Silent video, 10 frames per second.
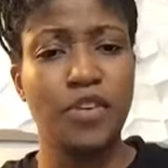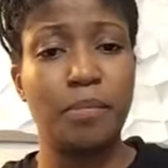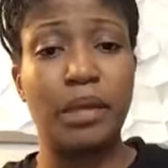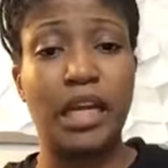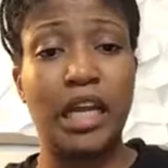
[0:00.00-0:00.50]

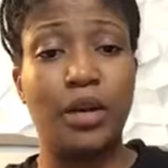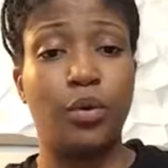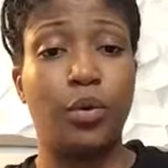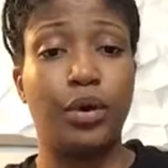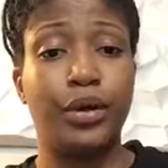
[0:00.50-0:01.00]
a blade,
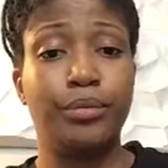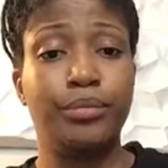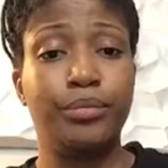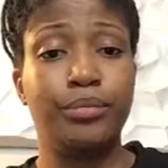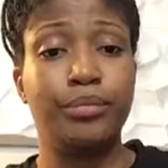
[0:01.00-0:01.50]
or
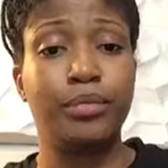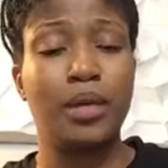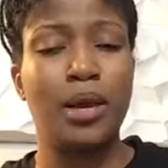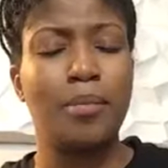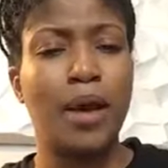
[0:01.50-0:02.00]

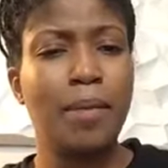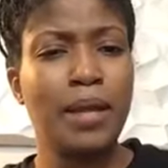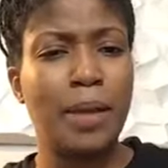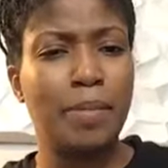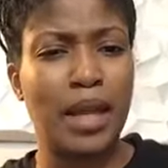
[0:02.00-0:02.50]

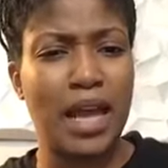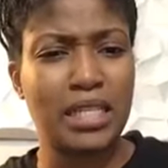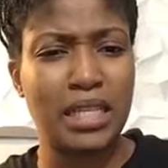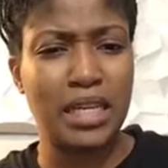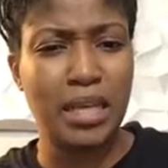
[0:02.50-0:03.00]
probably
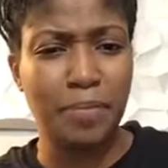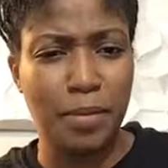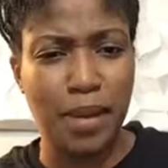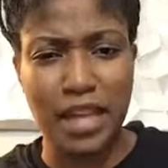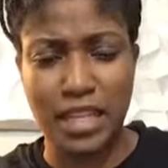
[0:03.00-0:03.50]

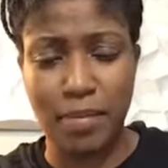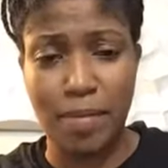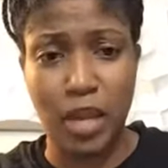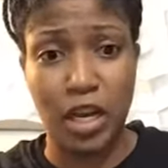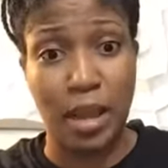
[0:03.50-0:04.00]
something plastic,
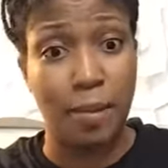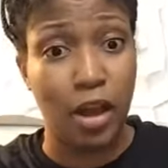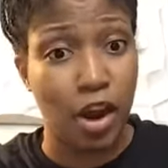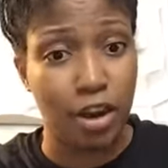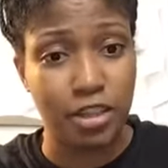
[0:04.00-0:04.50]
maybe your
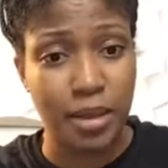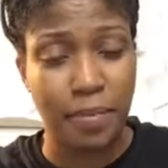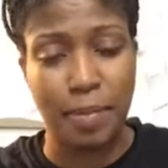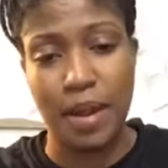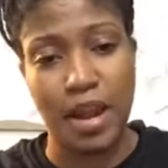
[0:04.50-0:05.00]
debit card or
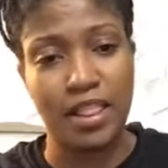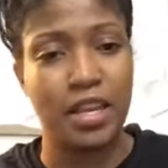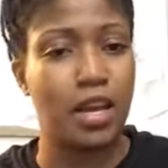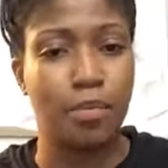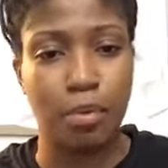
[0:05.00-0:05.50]
something, but
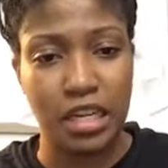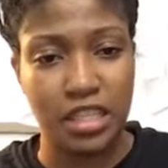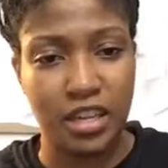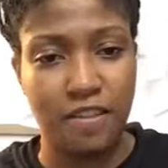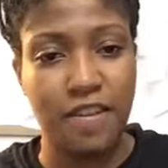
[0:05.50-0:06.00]
nothing
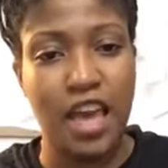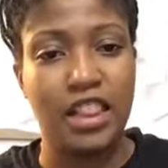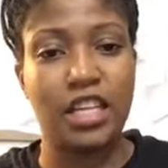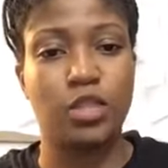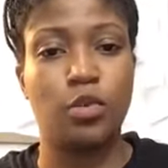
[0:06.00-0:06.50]
abrasive
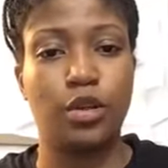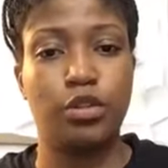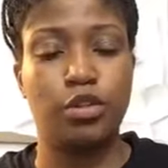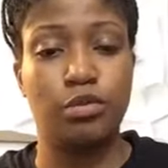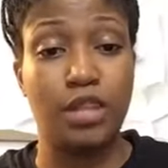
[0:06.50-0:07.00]
that's going
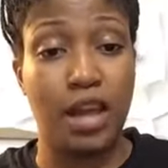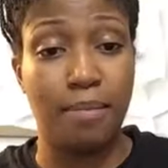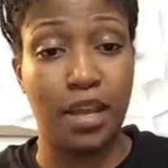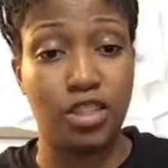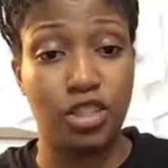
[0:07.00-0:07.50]
to
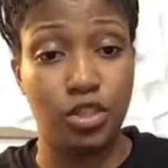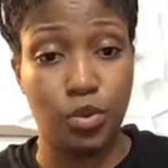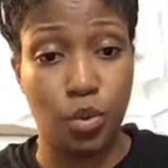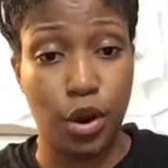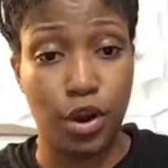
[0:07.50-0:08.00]
damage
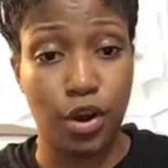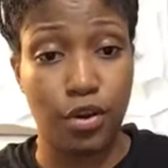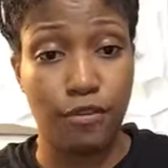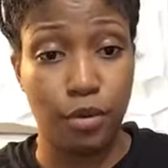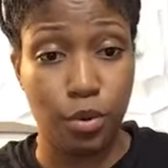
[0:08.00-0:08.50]
your
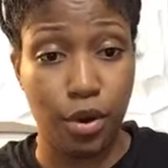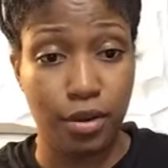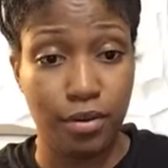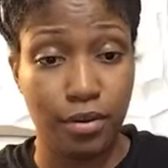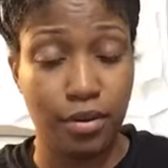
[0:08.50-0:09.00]
floor.
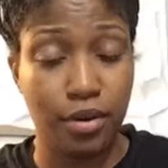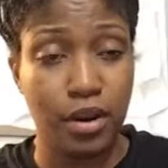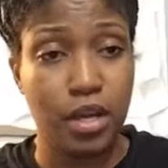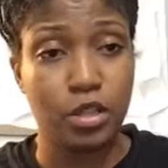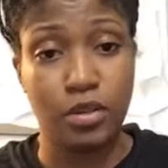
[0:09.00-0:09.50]

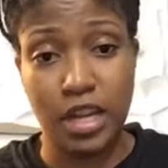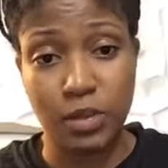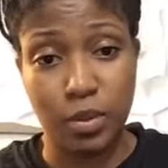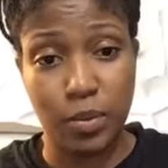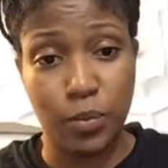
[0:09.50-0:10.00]
So
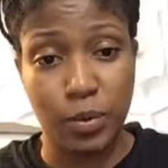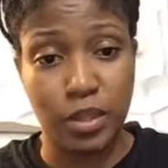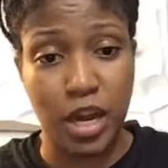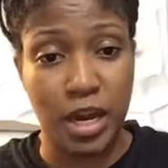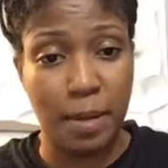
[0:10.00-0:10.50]
that's what we were
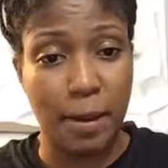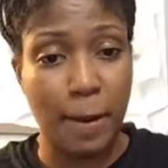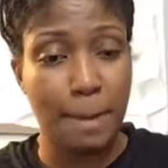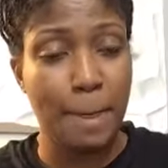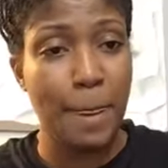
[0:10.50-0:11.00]
talking about.